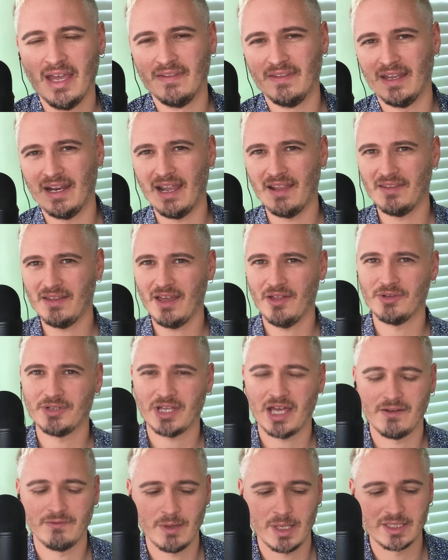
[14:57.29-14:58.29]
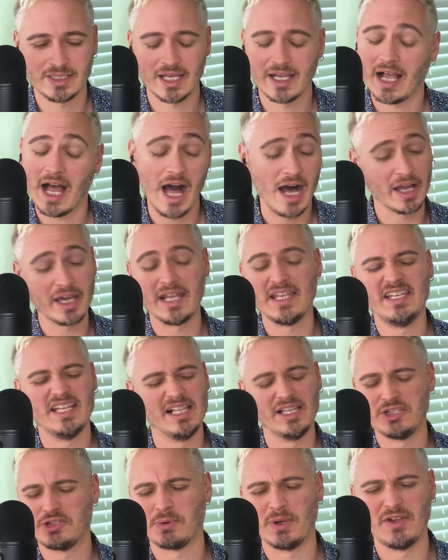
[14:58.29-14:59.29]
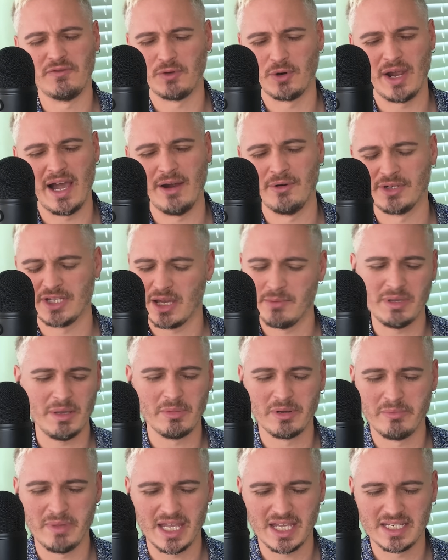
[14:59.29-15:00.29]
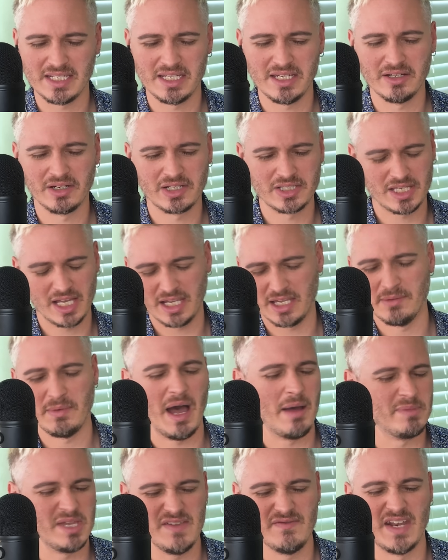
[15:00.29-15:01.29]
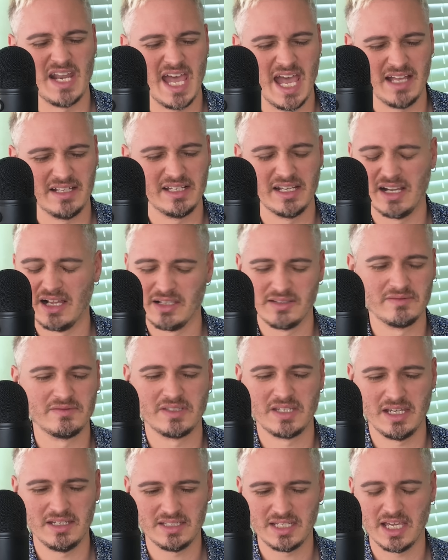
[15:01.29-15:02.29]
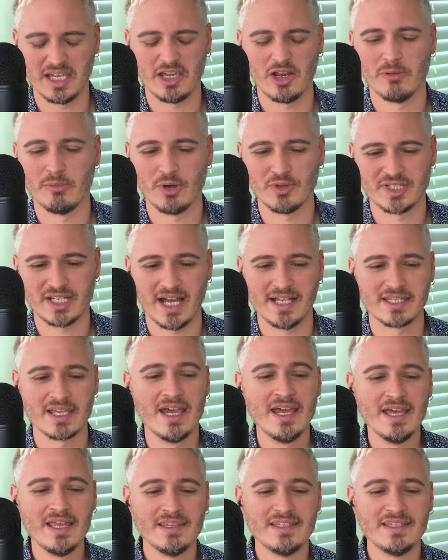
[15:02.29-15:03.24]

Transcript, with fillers: And then out of the other side of his mouth, he's like, I'll get a deal in 24 hours. I'll be able to make a deal because I can. I'm even handed. I'll t- take care of both sides.